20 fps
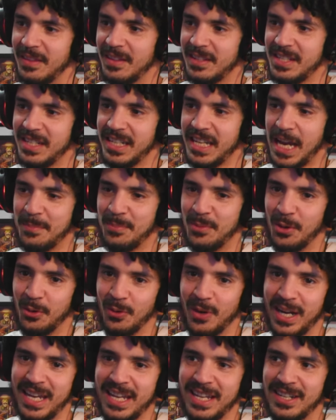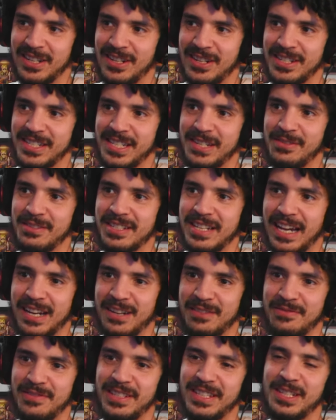She kept the ring on. She was kind
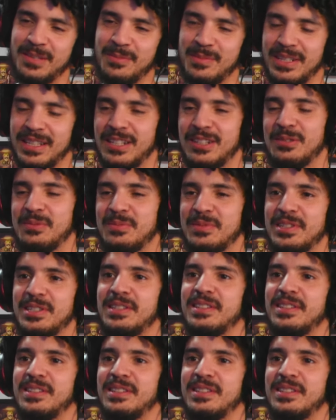of feeling him a little bit.